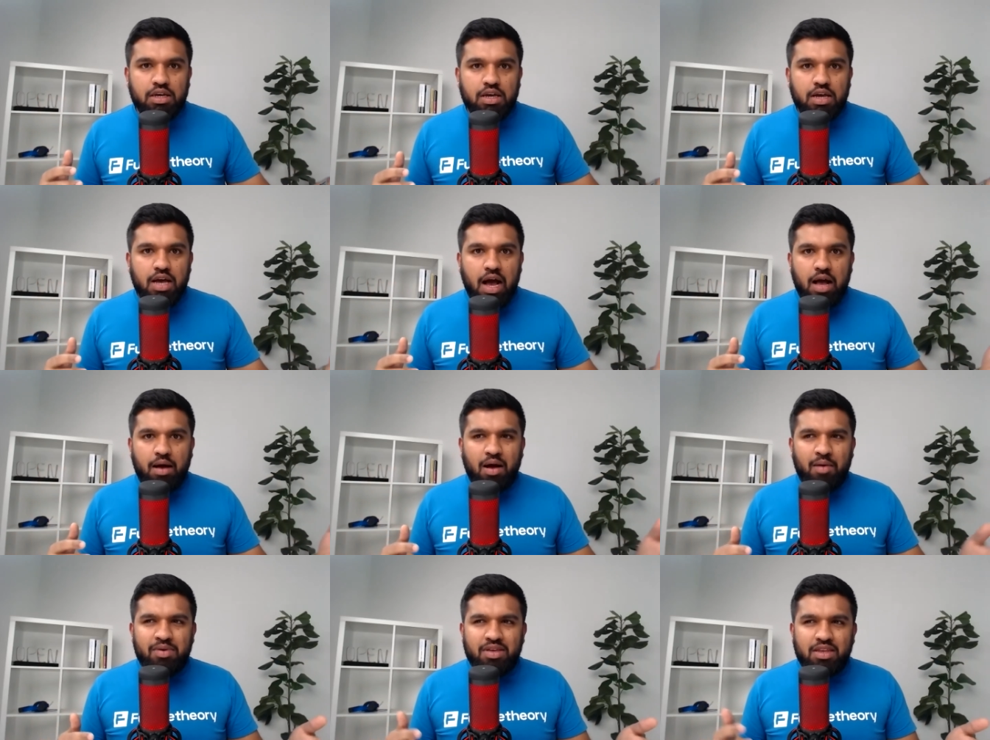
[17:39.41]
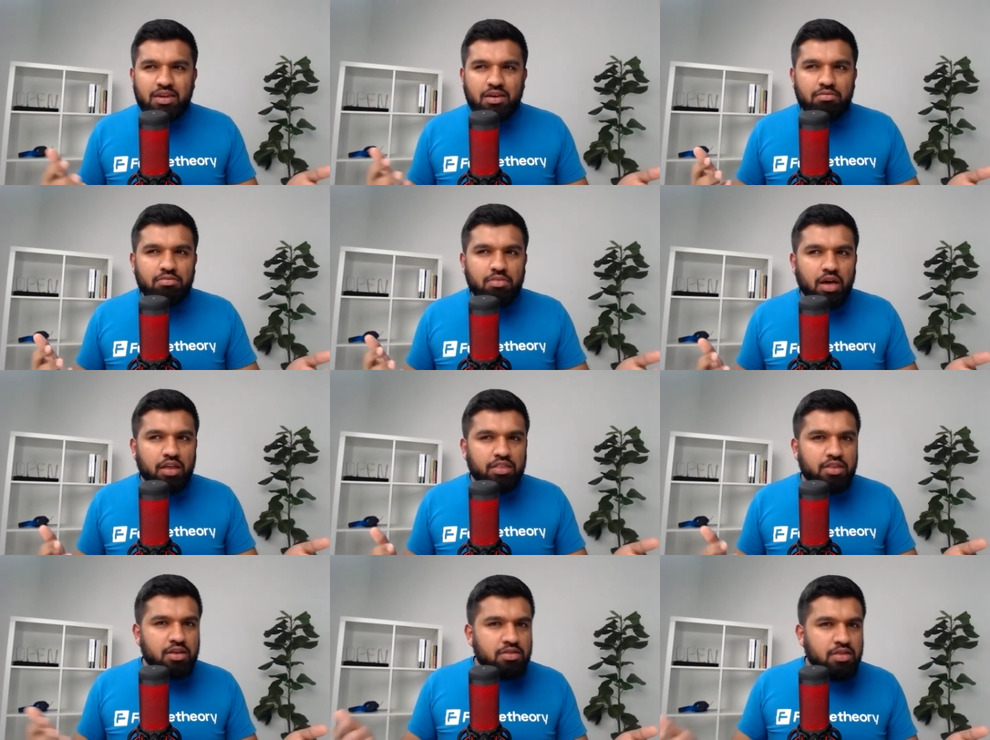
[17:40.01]
I mean, I
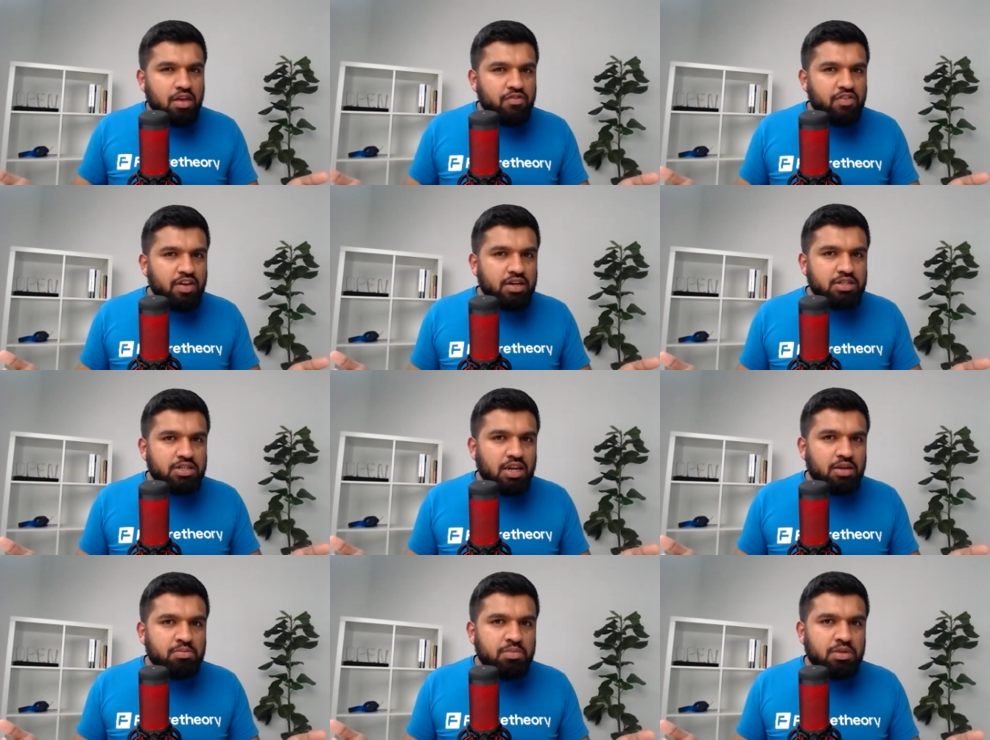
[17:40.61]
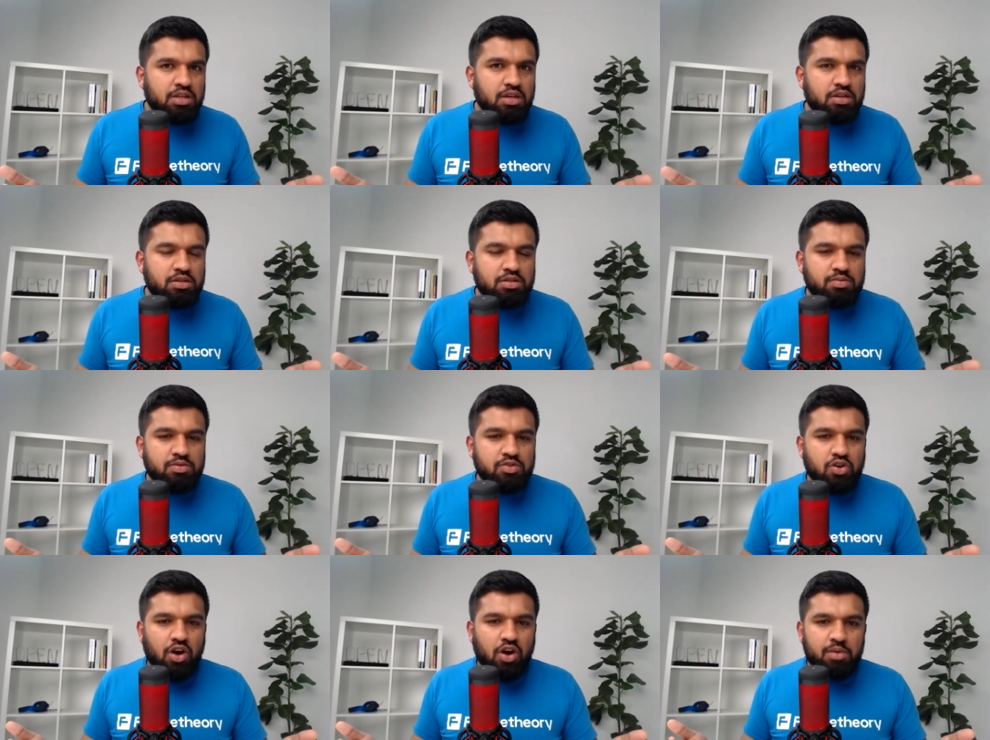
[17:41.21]
think they've hit 10 million
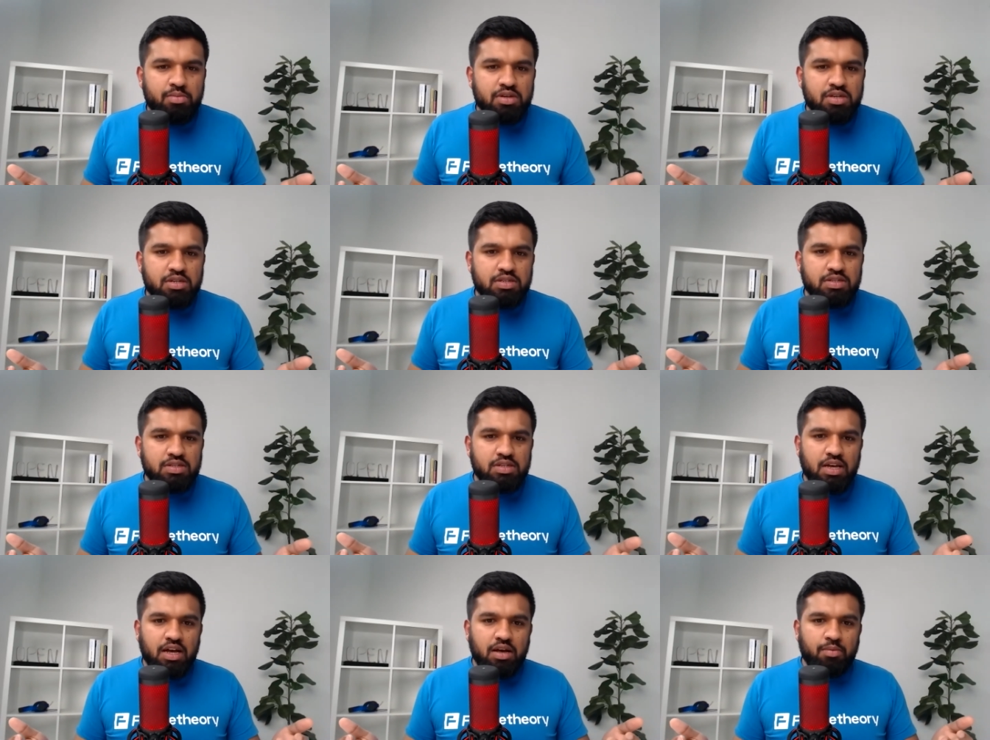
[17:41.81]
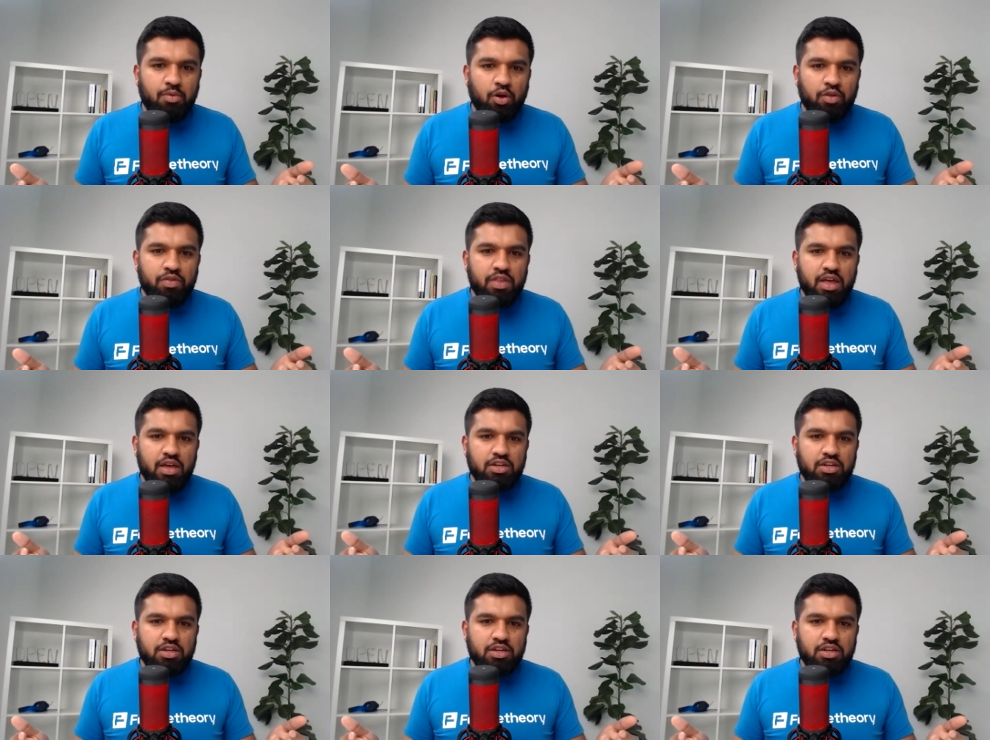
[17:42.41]
subscribers on their